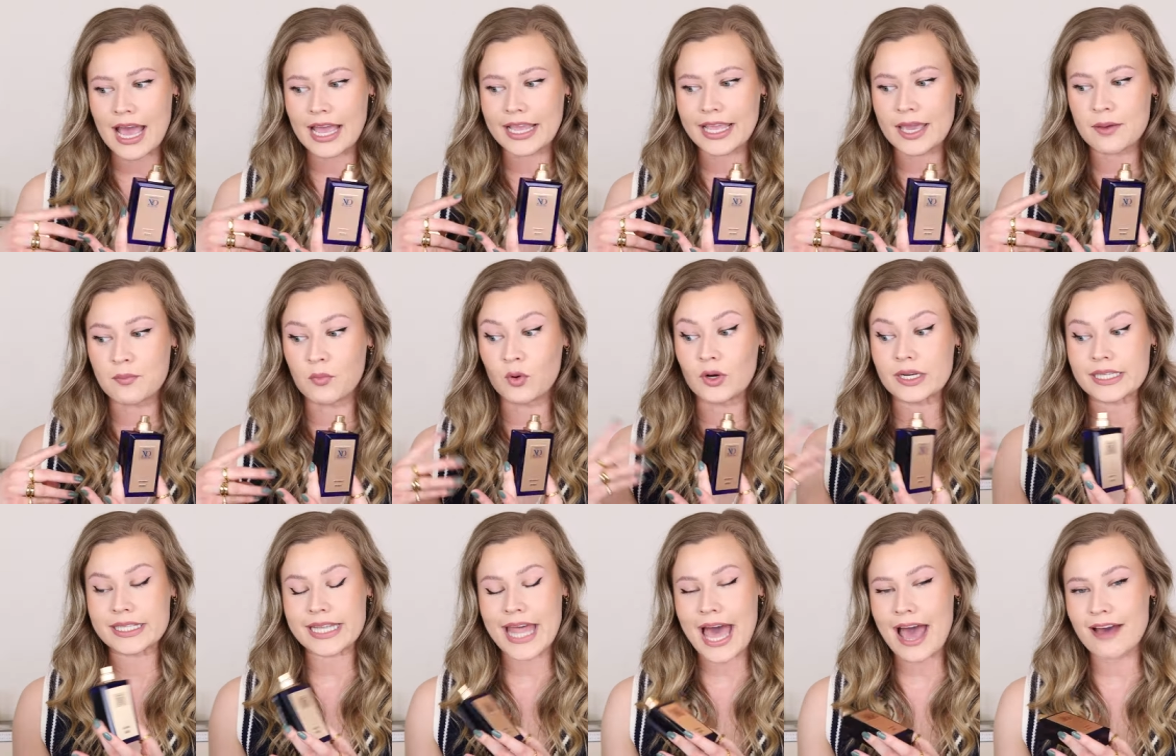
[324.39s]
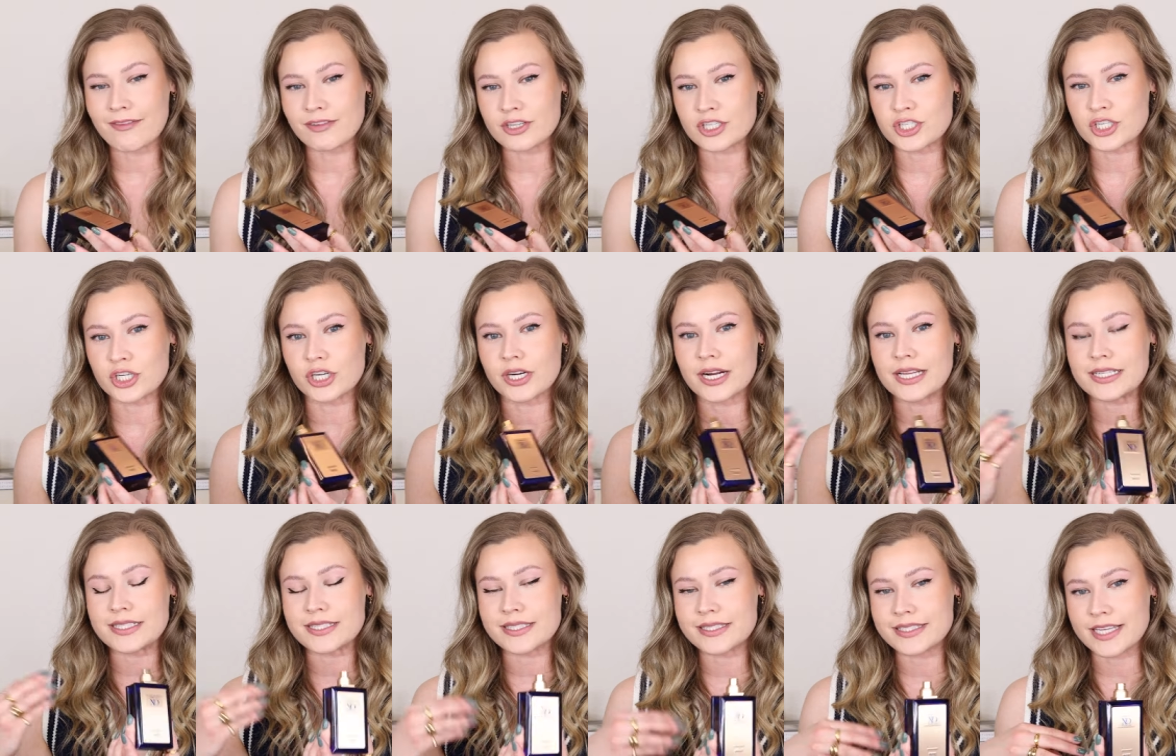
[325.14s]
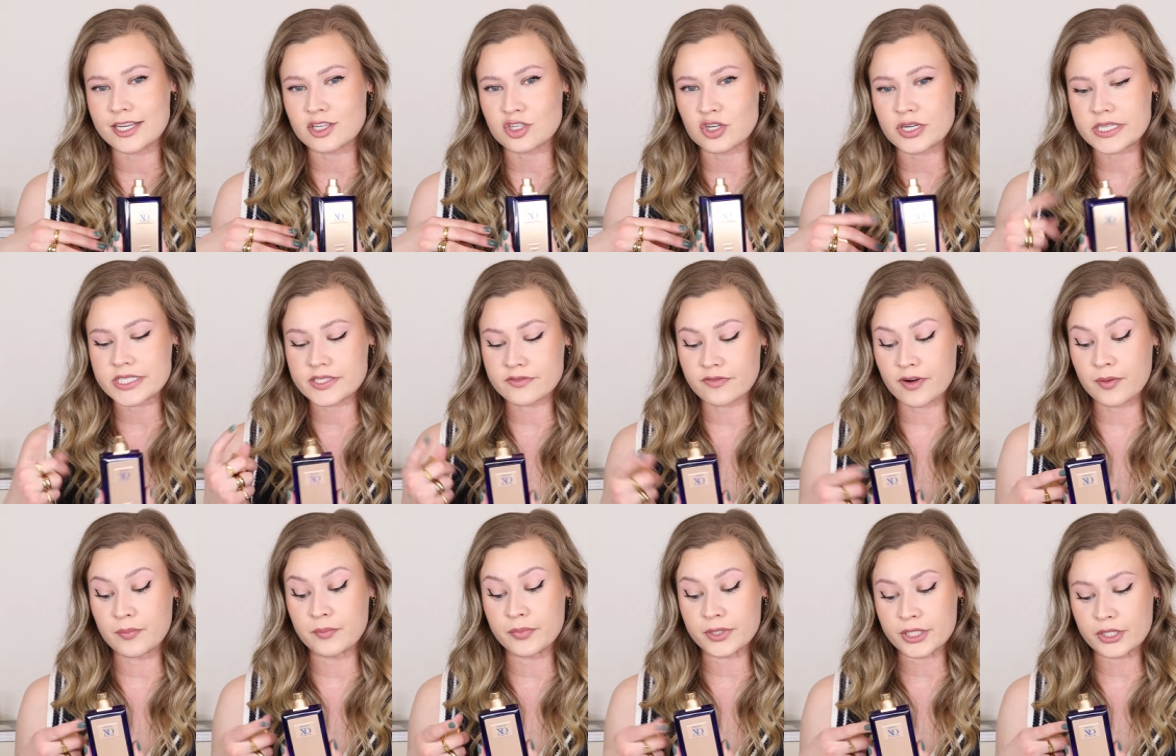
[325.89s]
I get more lavender and citrus
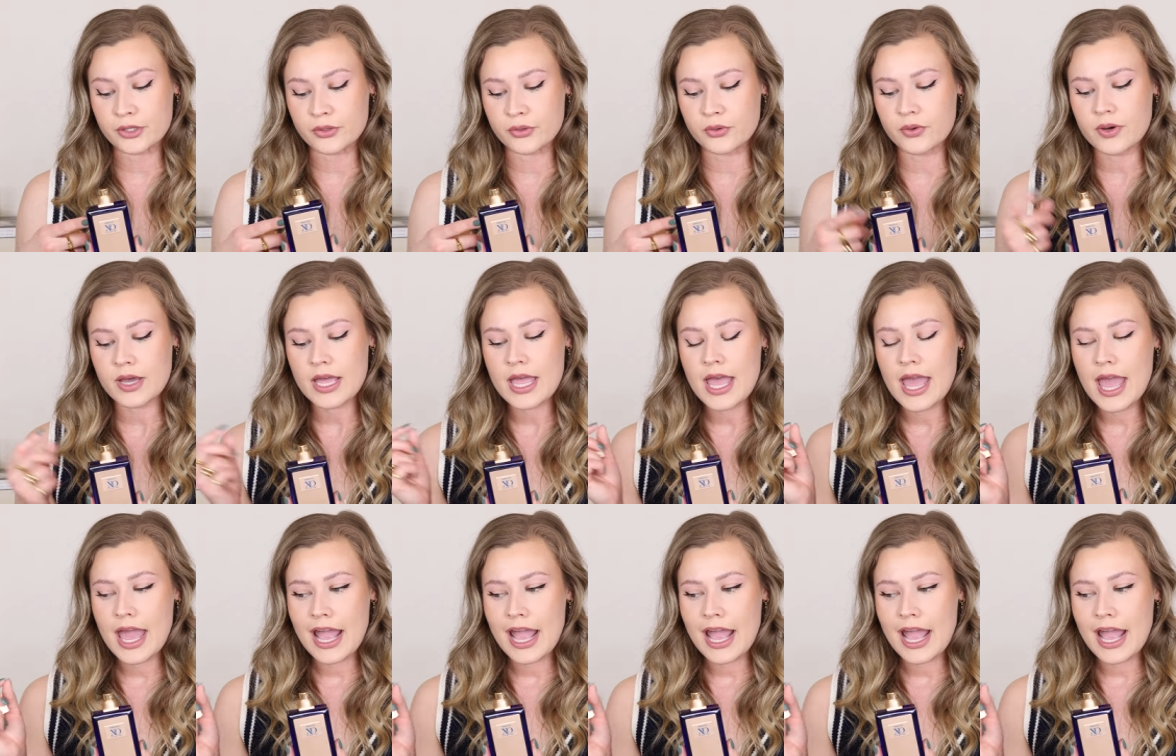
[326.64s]
from blue,